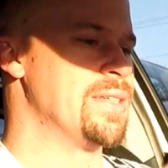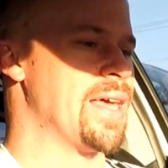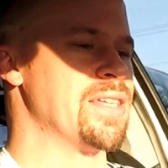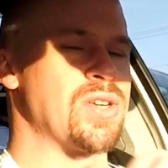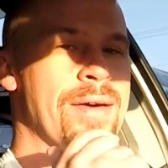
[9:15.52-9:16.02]

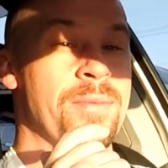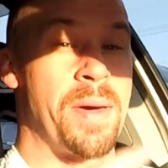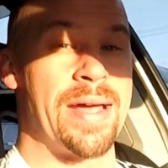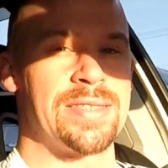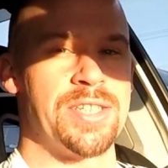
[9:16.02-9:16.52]
daily driving.
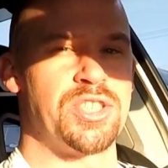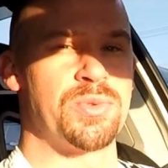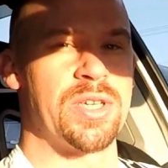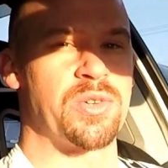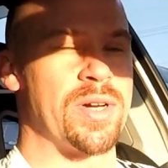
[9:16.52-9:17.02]
Pay
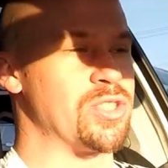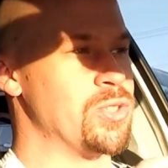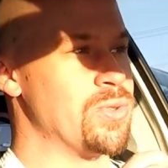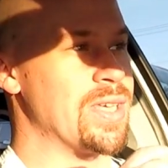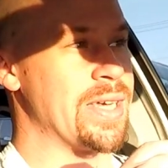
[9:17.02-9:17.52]
attention really quick
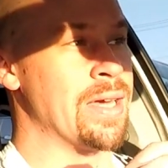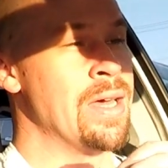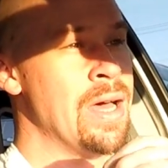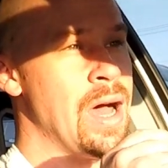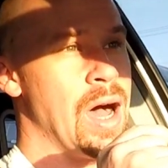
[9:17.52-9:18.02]
to the
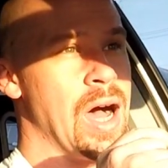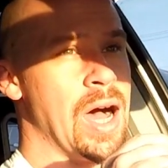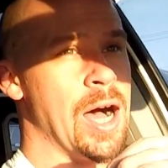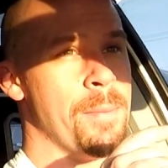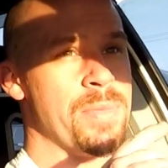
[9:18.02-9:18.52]

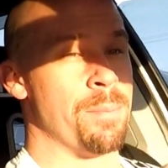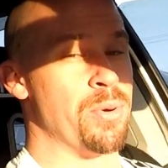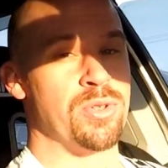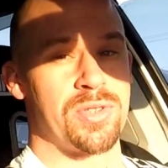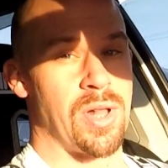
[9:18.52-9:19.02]

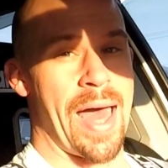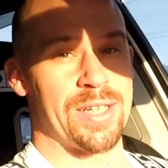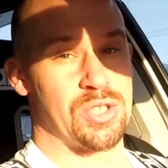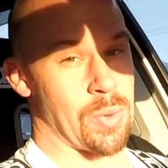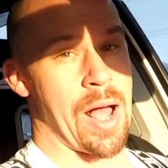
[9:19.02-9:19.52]
boost
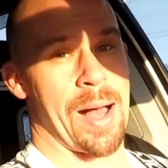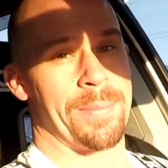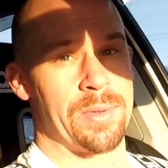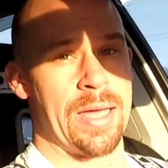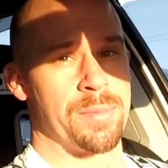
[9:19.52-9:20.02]
lag drop
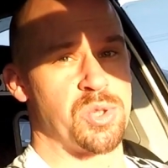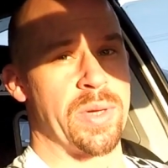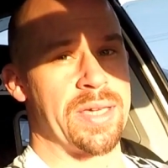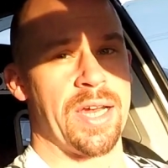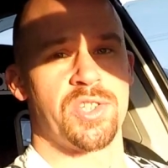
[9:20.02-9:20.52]
in
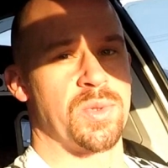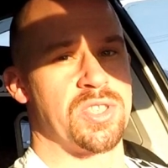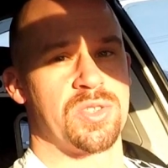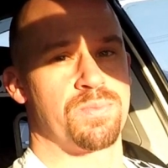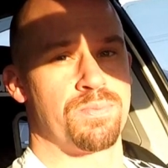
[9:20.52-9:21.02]
between gears,
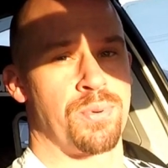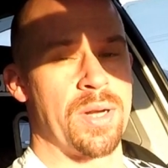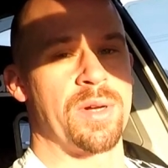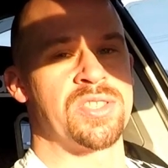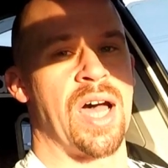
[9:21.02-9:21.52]
which is
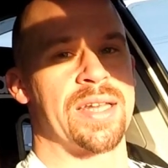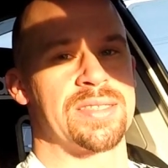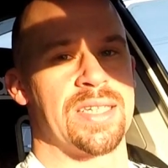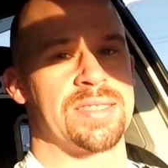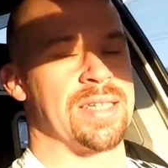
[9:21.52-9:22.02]
pretty much
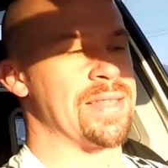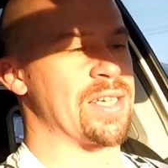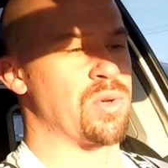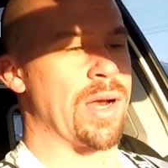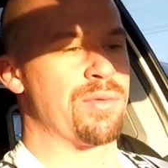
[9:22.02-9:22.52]
non-existent, and
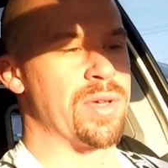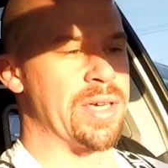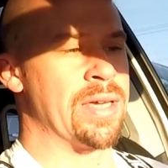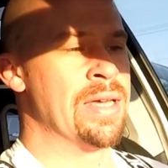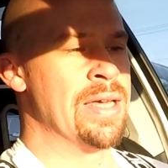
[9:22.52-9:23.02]
that's what I
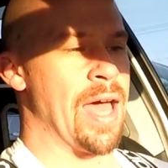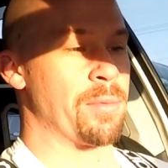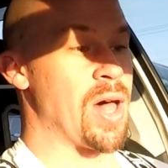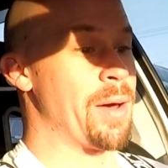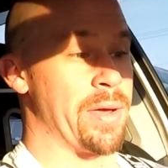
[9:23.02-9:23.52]
really
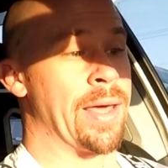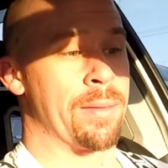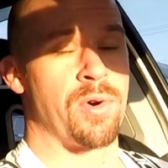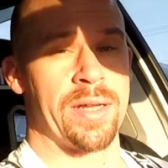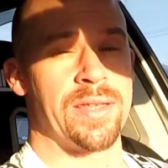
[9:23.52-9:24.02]
am glad we
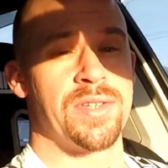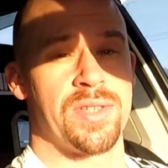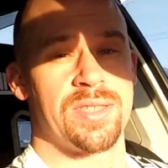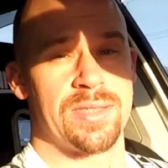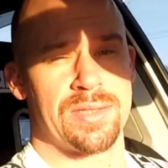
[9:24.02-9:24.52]
ended up running into
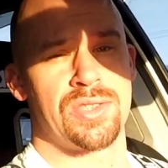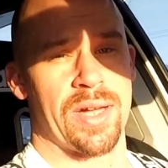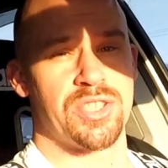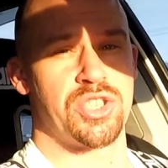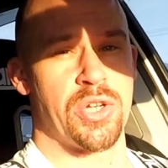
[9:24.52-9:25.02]
this, so
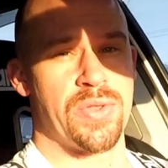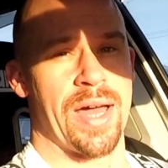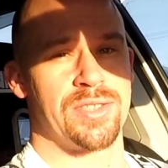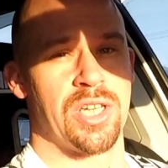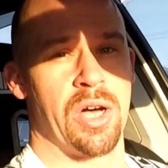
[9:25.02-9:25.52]
I can show you
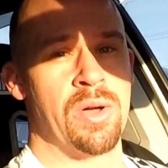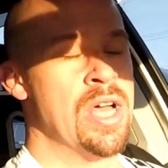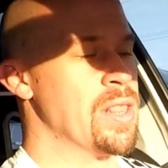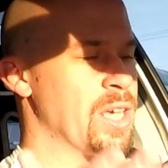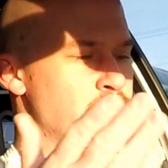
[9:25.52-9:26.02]
that. So
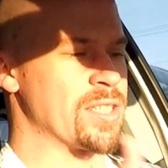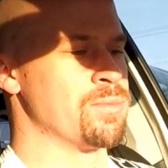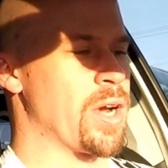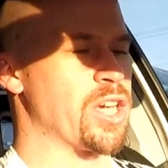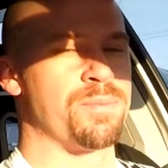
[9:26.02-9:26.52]
let's watch
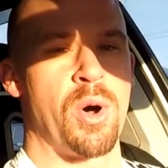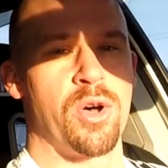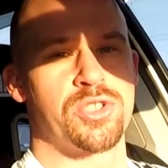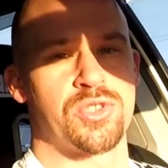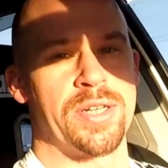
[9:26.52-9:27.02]
some regular
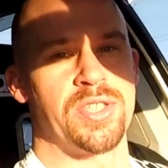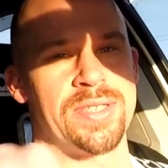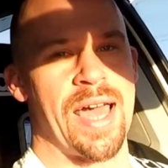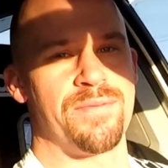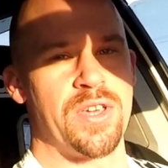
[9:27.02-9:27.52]
pulls straight to the
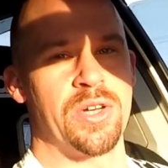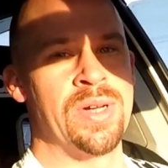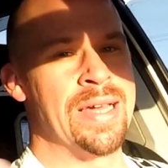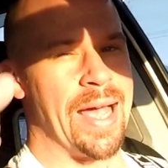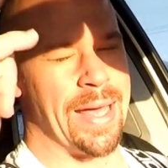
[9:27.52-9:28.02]
night view,
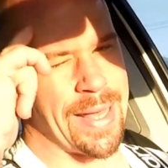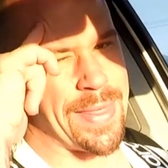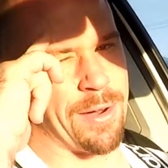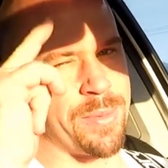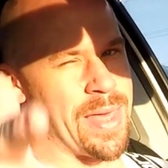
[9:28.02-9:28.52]
and
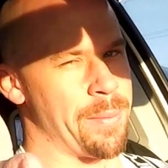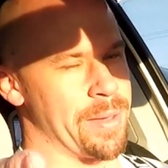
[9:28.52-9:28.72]
that would be that,